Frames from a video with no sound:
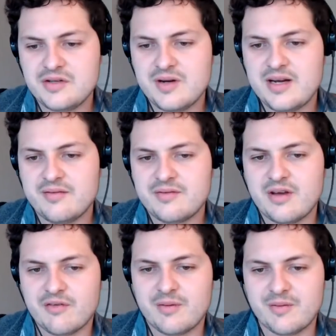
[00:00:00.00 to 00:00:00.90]
you have
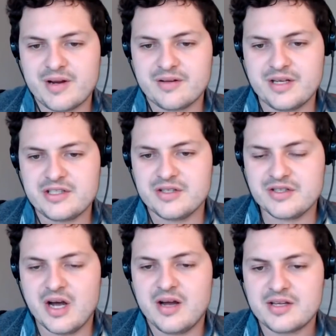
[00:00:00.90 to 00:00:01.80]
government regulations
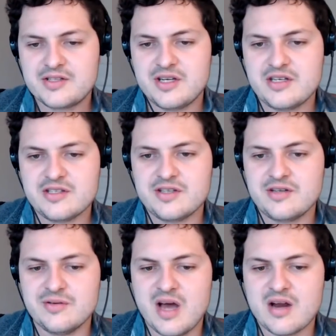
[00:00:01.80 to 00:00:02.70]
on exchanges that
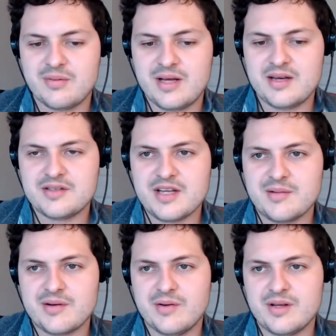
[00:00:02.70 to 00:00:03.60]
do not apply to
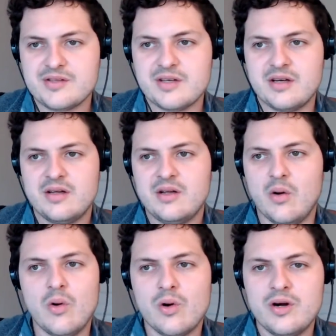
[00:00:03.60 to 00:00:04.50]
stablecoins, or